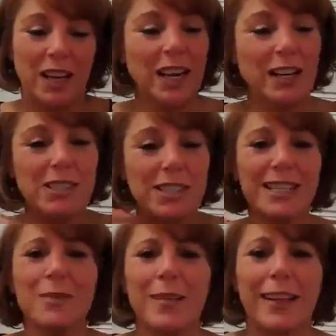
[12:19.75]
And I was saying
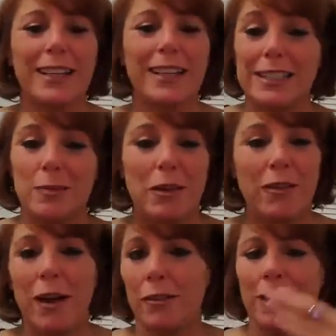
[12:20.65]
something like that to my
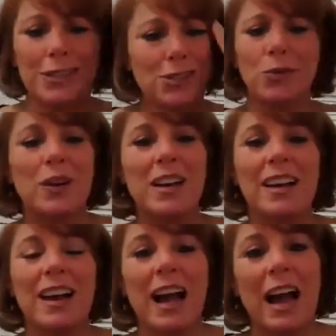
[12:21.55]
father. That's so
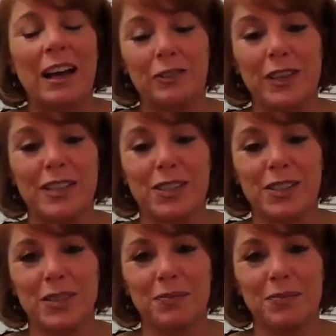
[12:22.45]
out of his